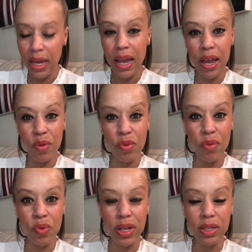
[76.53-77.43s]
and when
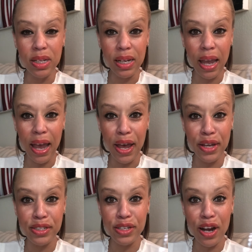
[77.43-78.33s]
we look
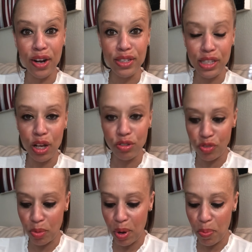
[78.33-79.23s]
at ourselves
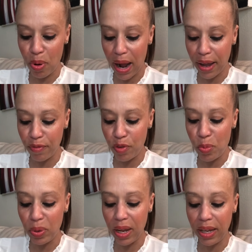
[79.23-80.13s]
from a prideful
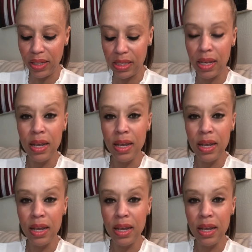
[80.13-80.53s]
place,